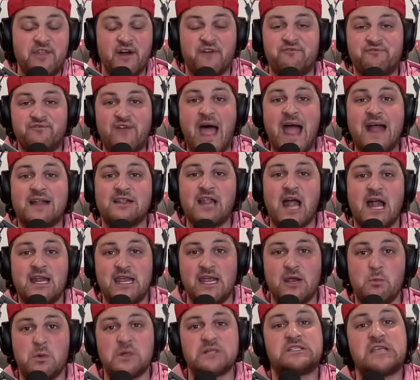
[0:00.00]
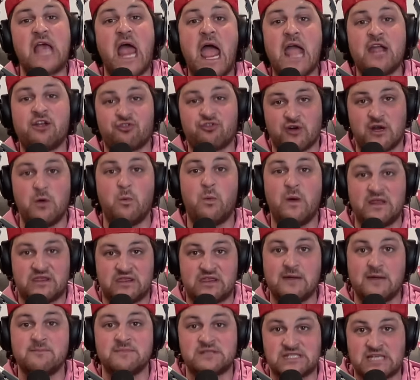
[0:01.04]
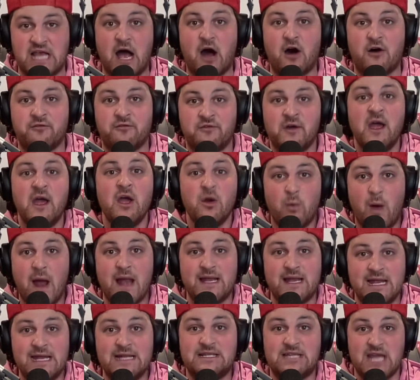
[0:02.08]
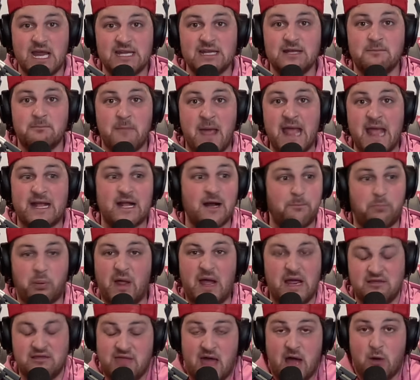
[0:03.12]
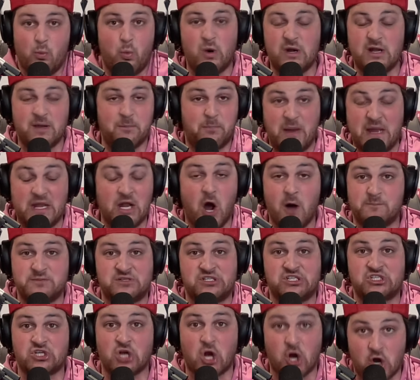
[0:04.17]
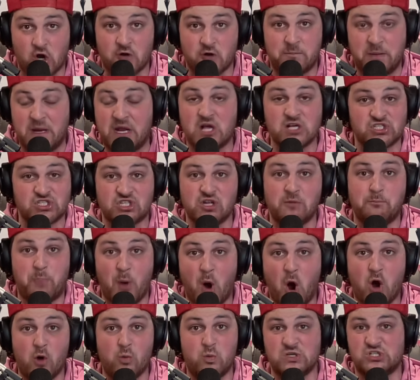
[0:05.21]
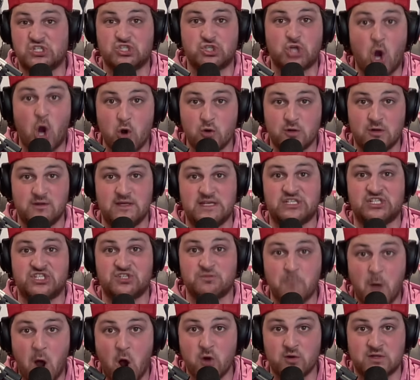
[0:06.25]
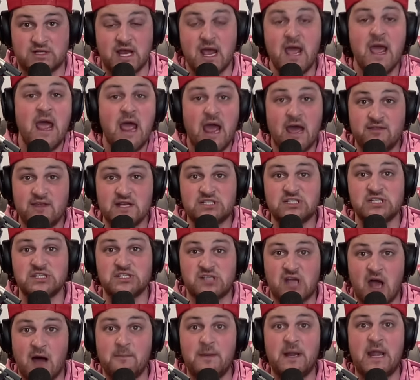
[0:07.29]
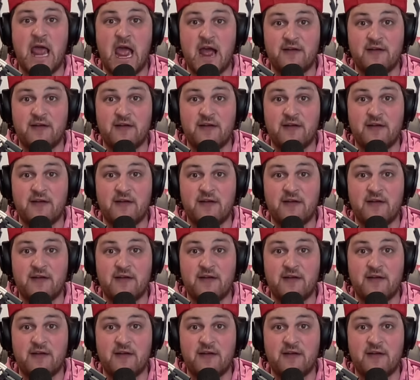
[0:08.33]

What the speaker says: The fact that he was angry with himself when he didn't make a play that would have been absurd, because the ball was totally smoked, and this is coming